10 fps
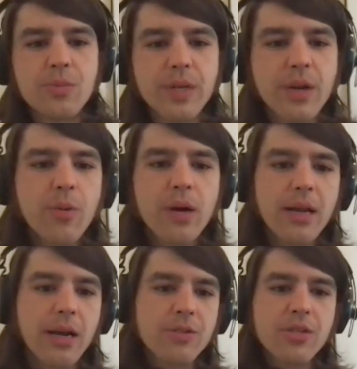
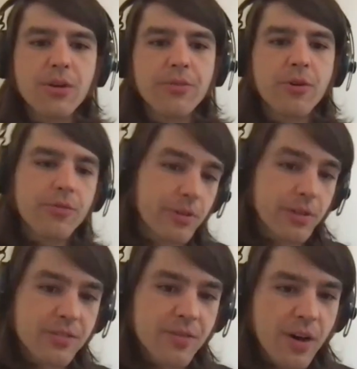what I was going for
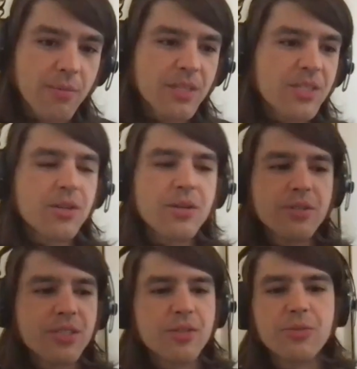this film. And so it
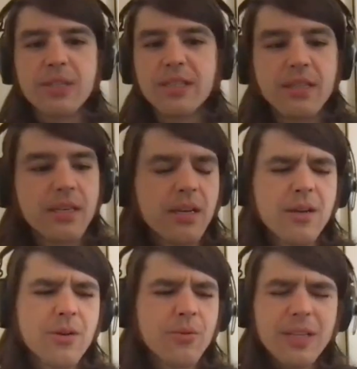was just a really,
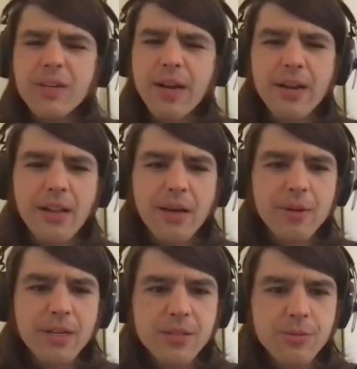really great
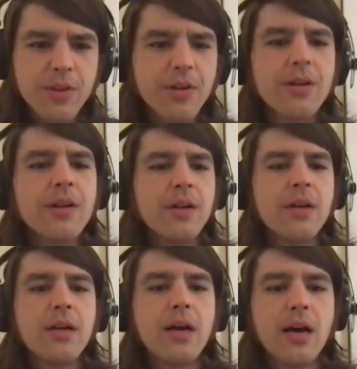collaboration with her.
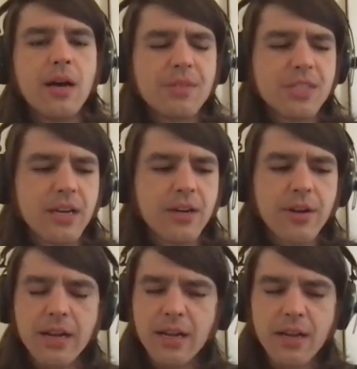She had
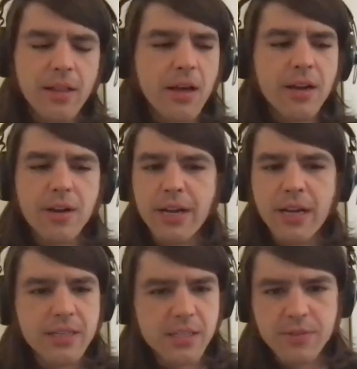a lot of great
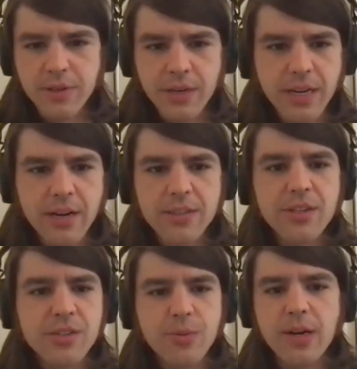ideas for her
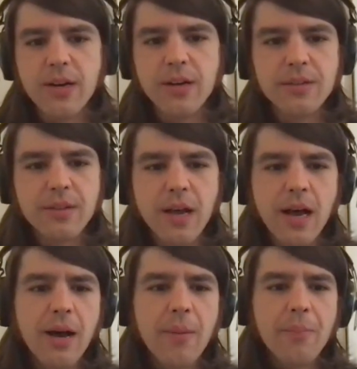character as well.
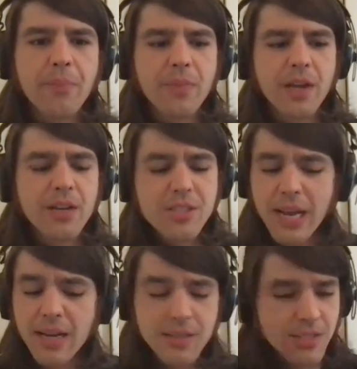So
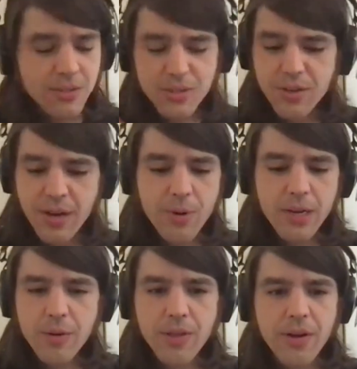yeah, so it's great
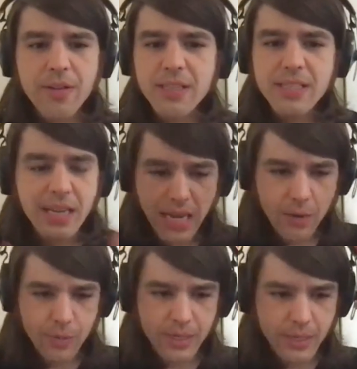working with her, and that's kind of
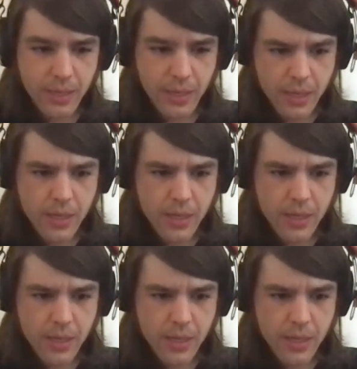how we